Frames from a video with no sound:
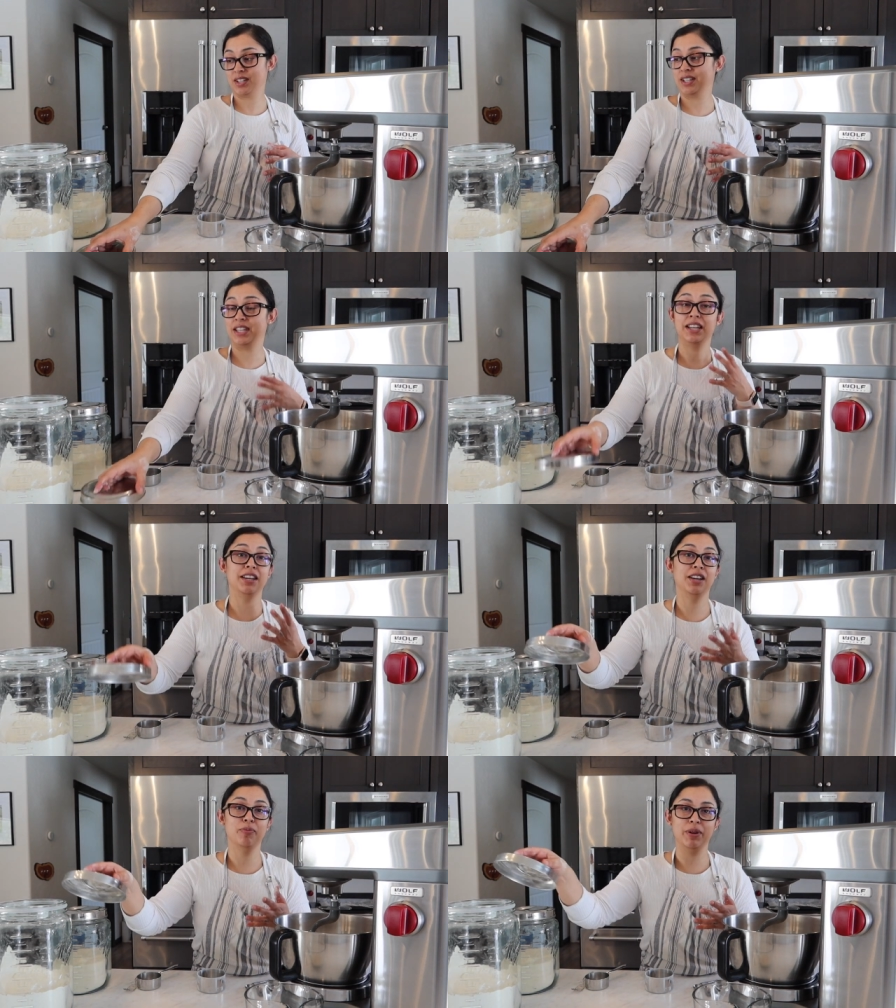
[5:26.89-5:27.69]

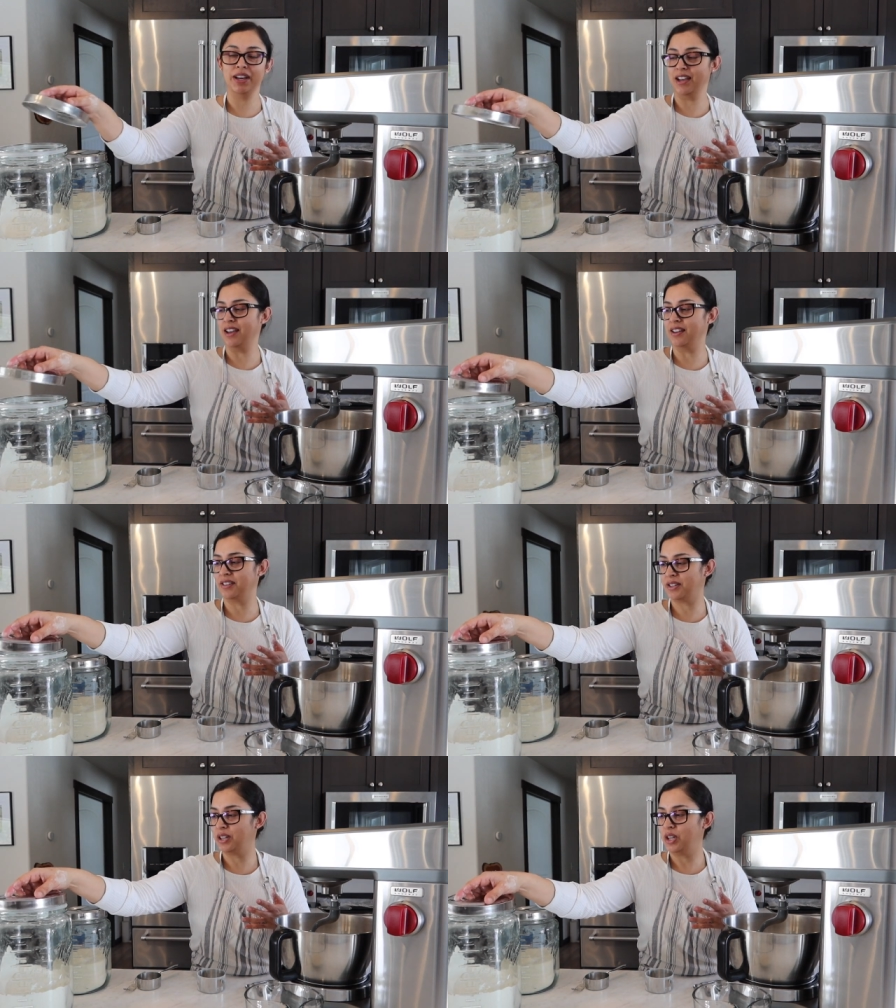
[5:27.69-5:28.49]
kneading it by
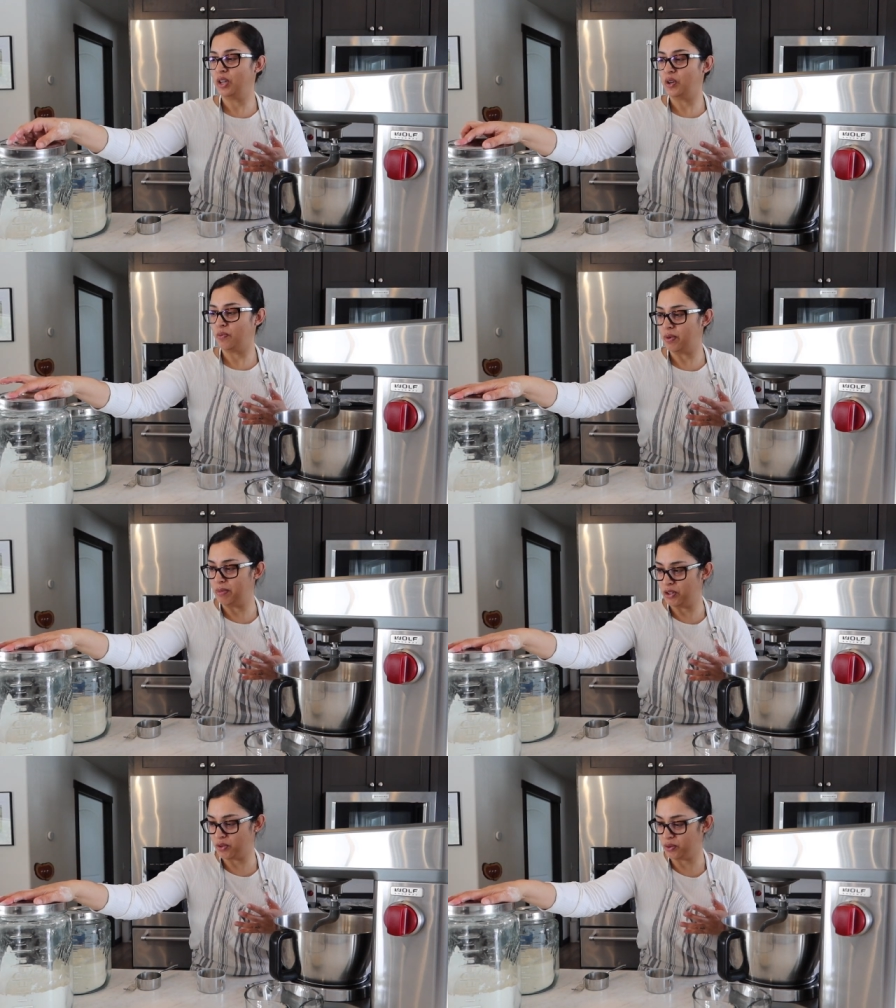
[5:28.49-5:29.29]
hand, but
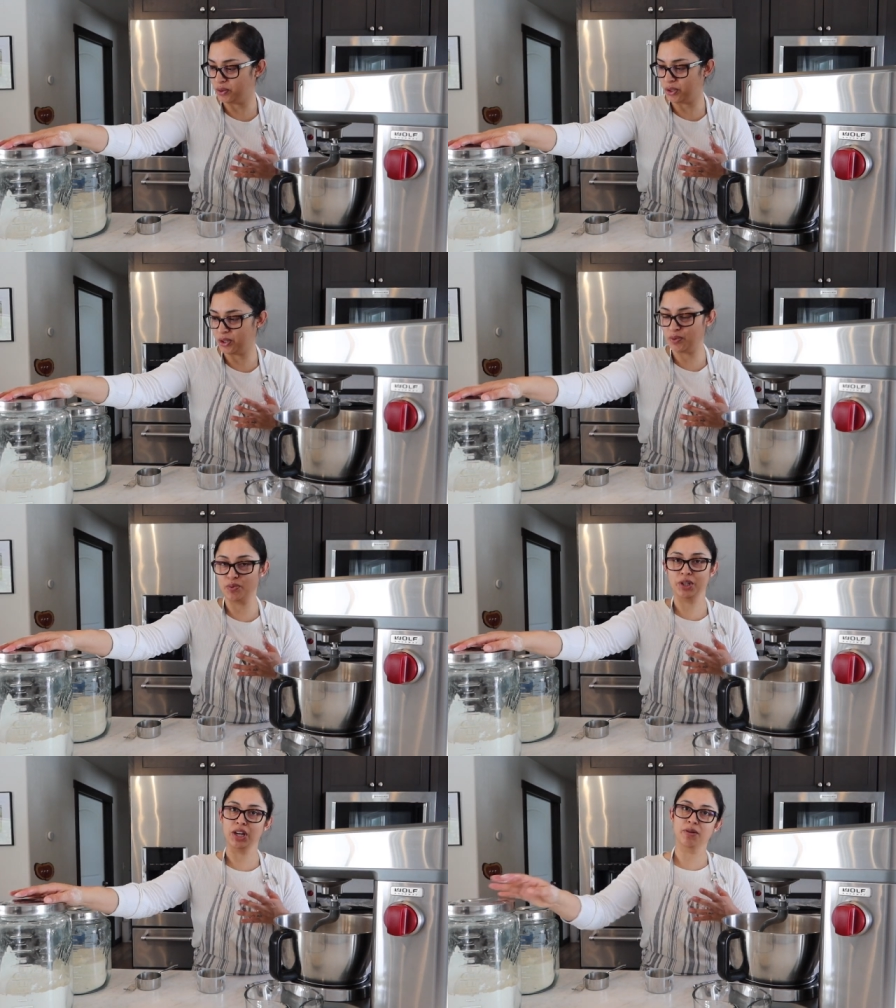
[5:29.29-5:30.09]
my shoulders
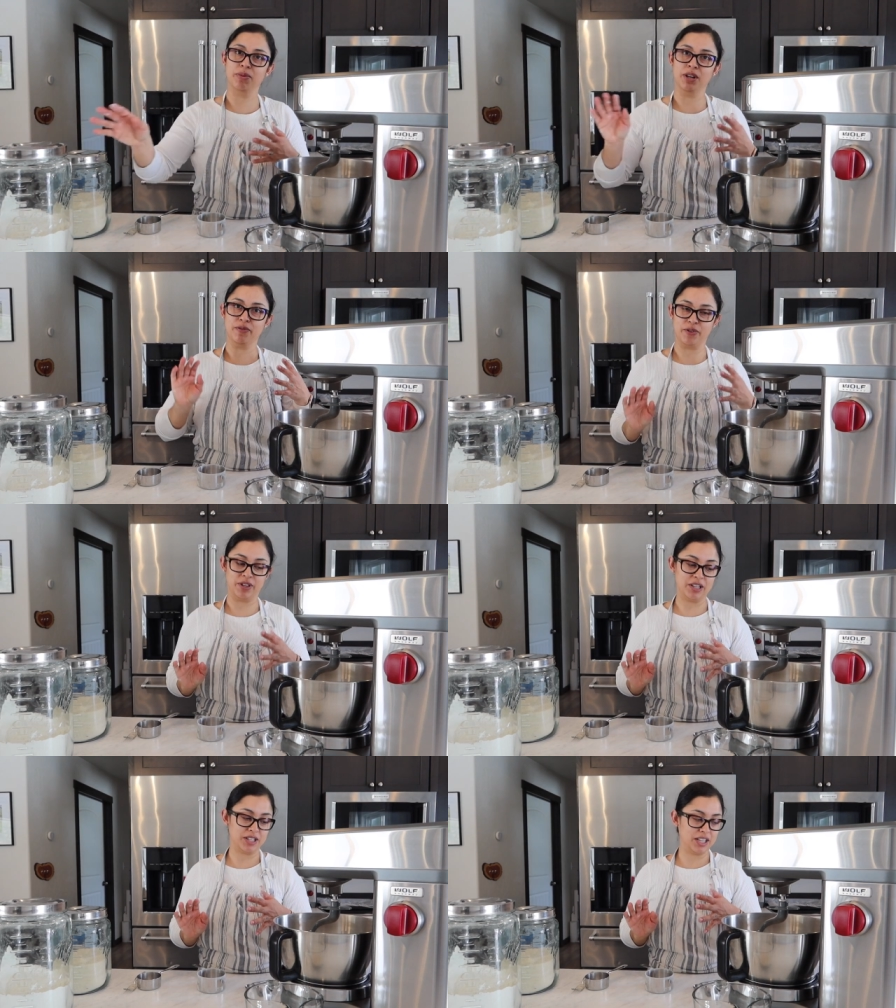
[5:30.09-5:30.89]
would not be up for
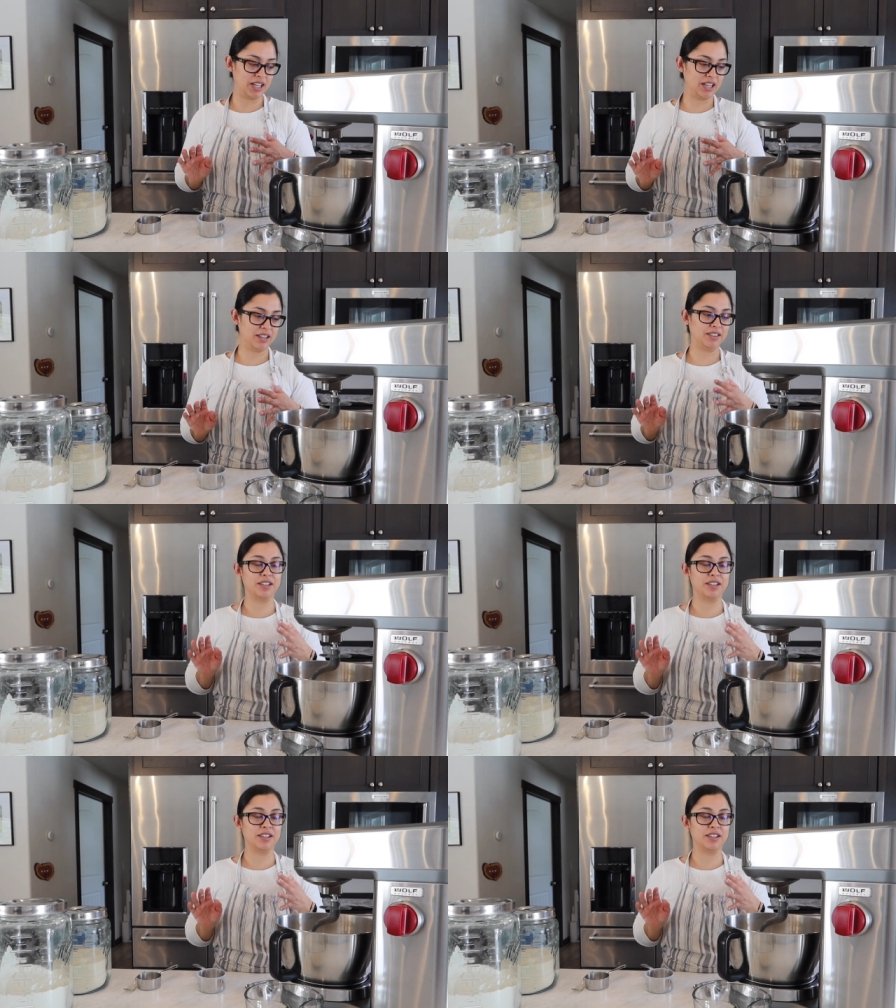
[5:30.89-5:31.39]
that today.